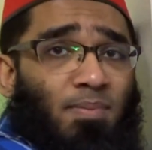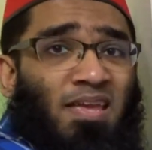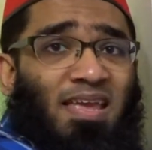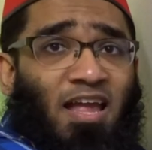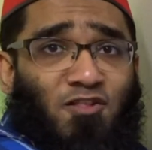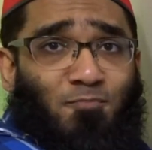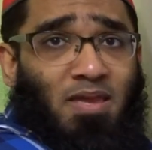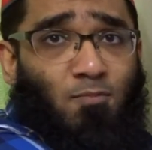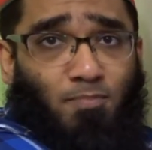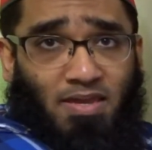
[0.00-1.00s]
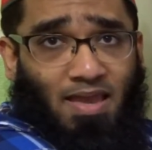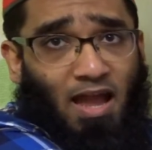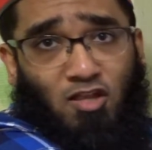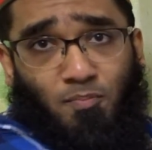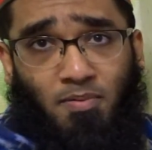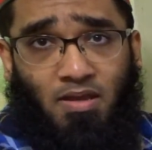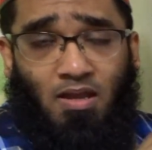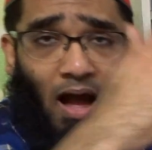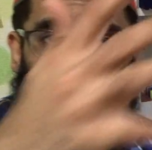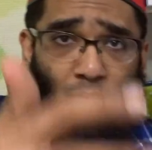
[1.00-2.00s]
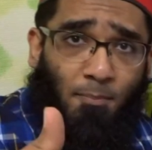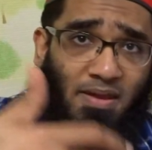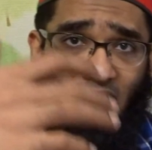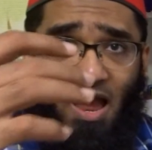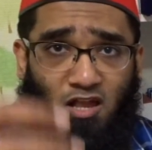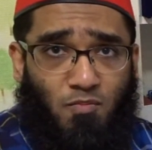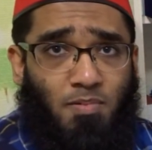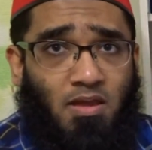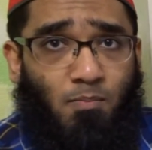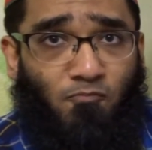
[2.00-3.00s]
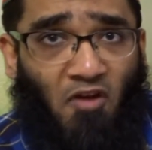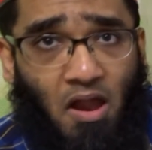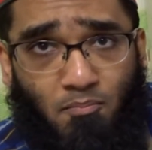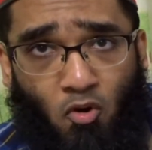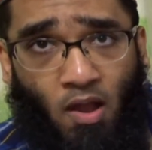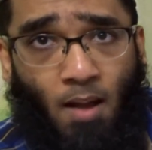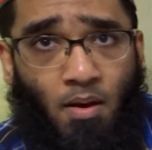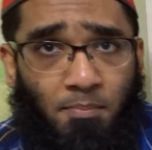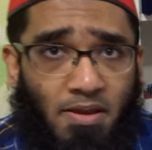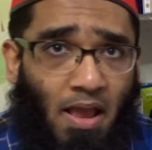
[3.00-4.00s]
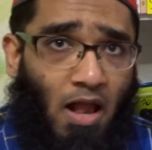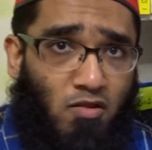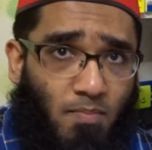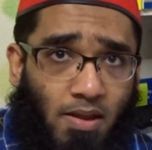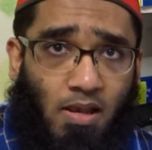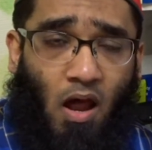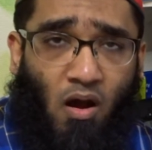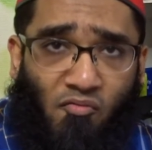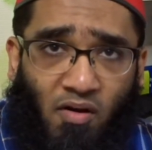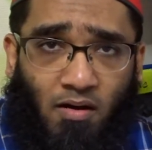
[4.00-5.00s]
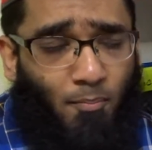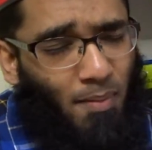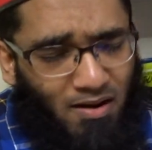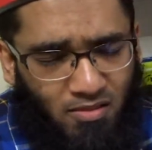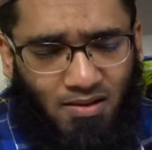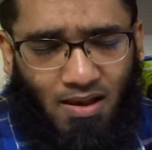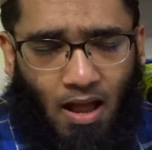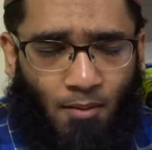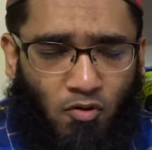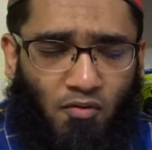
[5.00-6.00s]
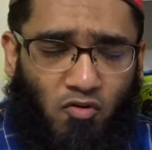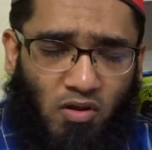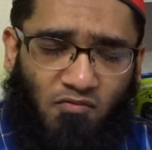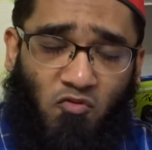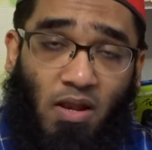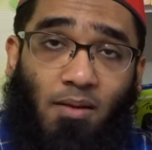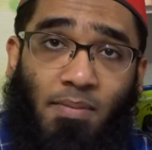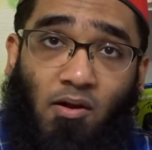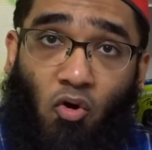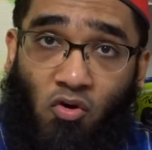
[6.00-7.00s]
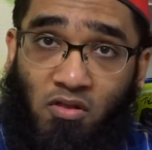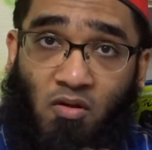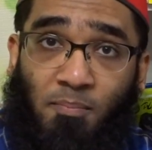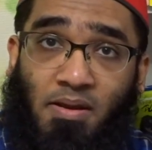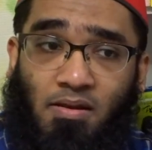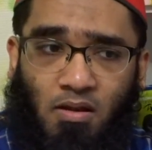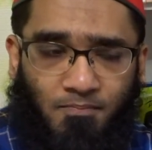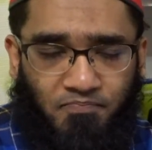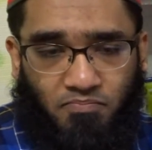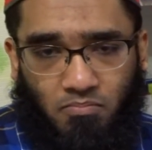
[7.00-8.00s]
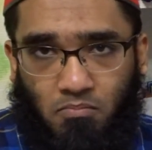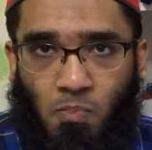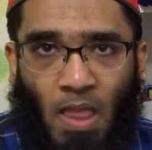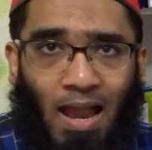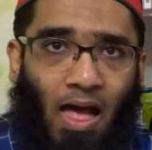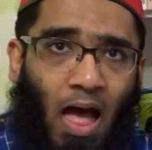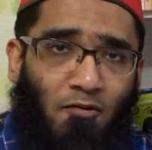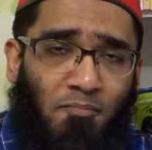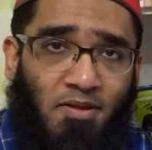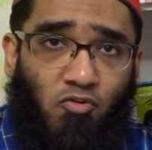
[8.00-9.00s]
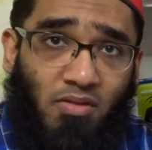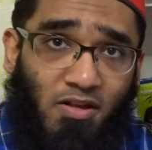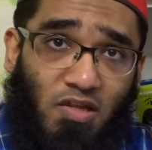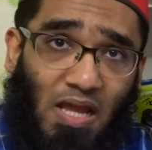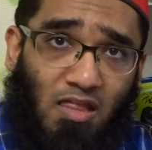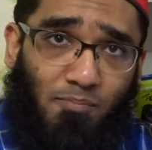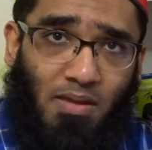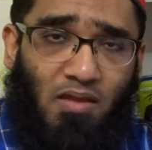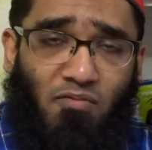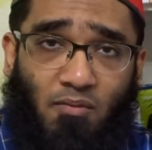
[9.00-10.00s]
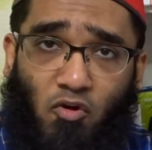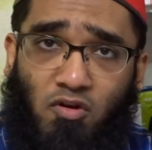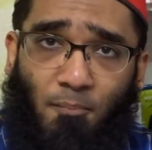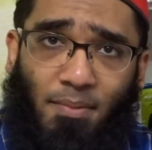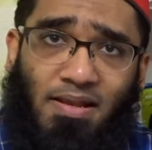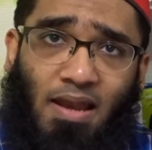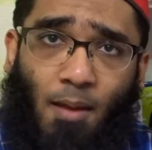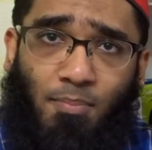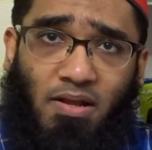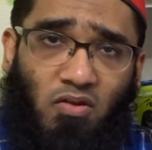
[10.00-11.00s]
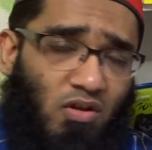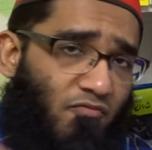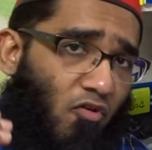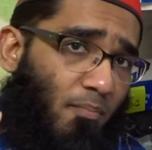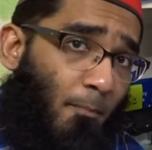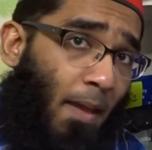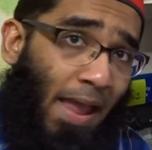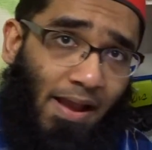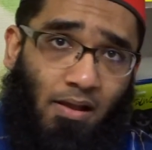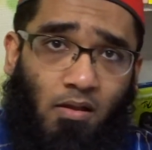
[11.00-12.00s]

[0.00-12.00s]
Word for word: php php i'm a php fanboy i'm a php lover but still i'm going to give you like my honest opinion i will be using jsp if i'm going to build an application for bank